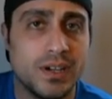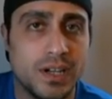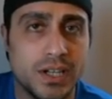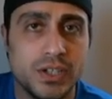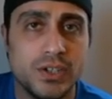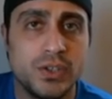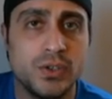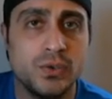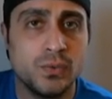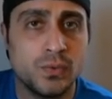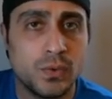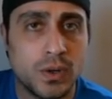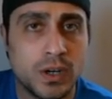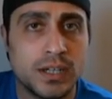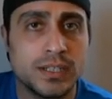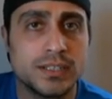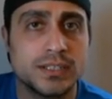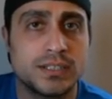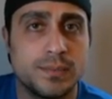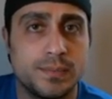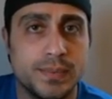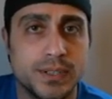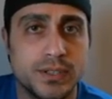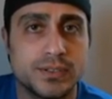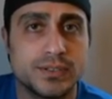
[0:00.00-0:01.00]
you want
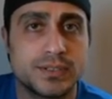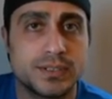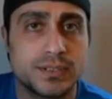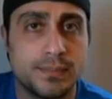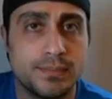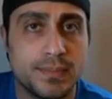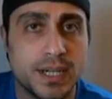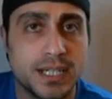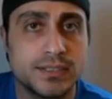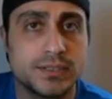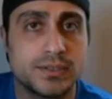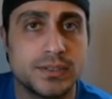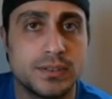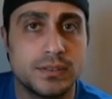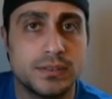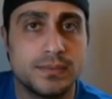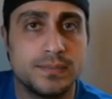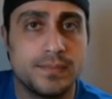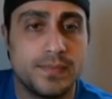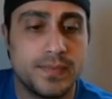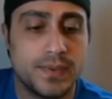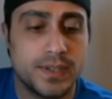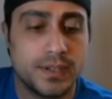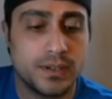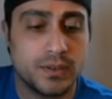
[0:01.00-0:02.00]
to build some muscle,
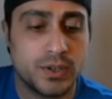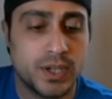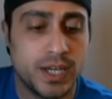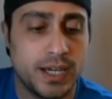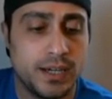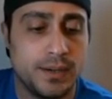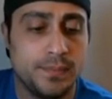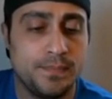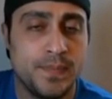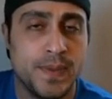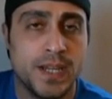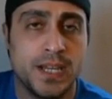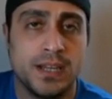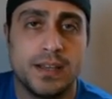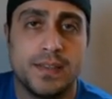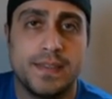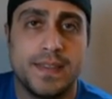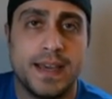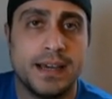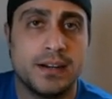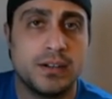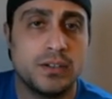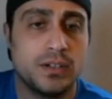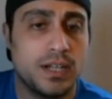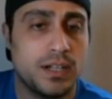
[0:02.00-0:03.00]
okay?
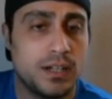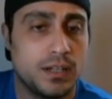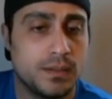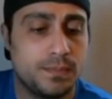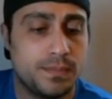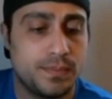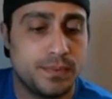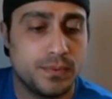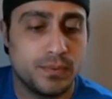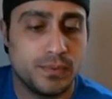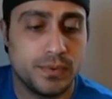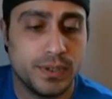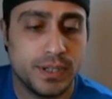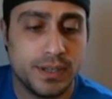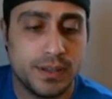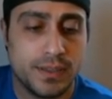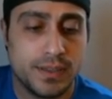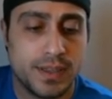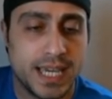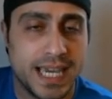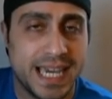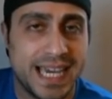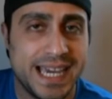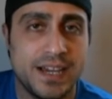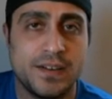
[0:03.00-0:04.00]
That'll help
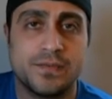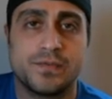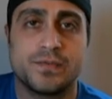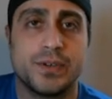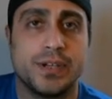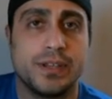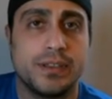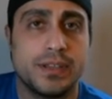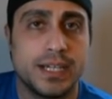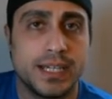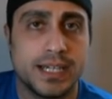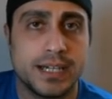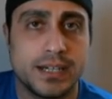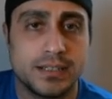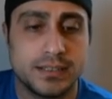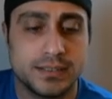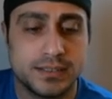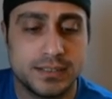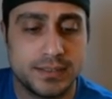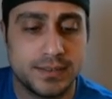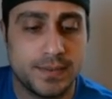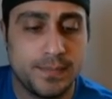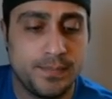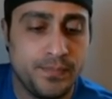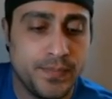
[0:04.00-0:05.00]
with everything
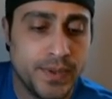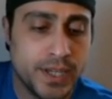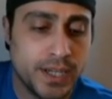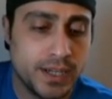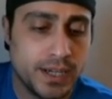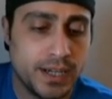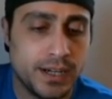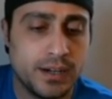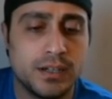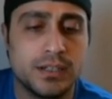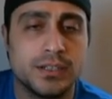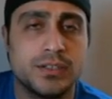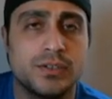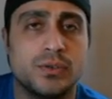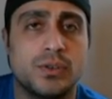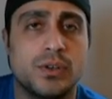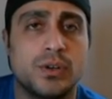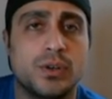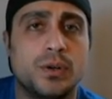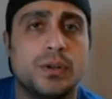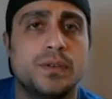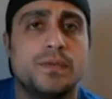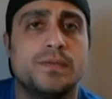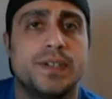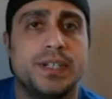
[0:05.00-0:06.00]
else. And I'll do a
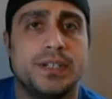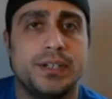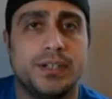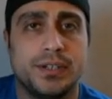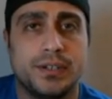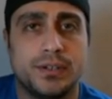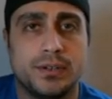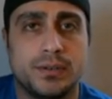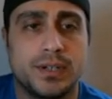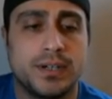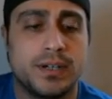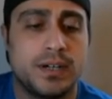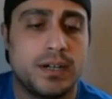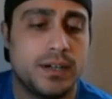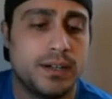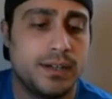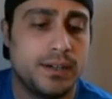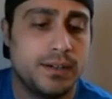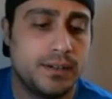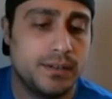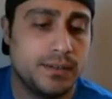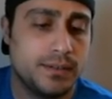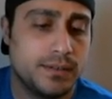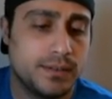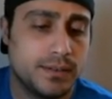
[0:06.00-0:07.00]
whole video
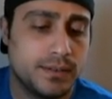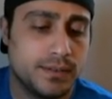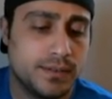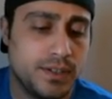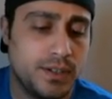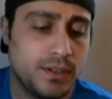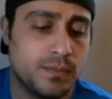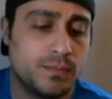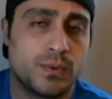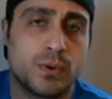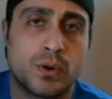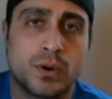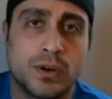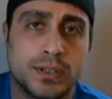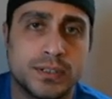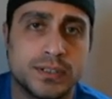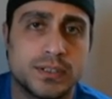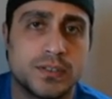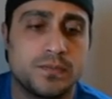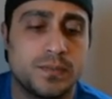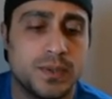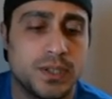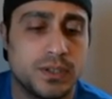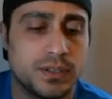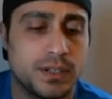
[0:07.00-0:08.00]
on the importance
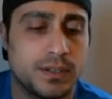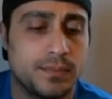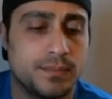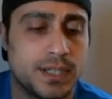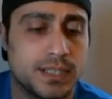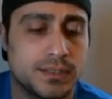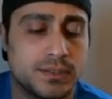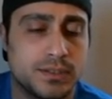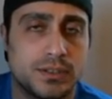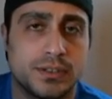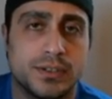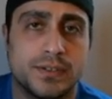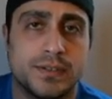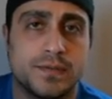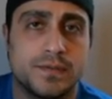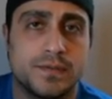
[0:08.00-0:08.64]
of building muscle in the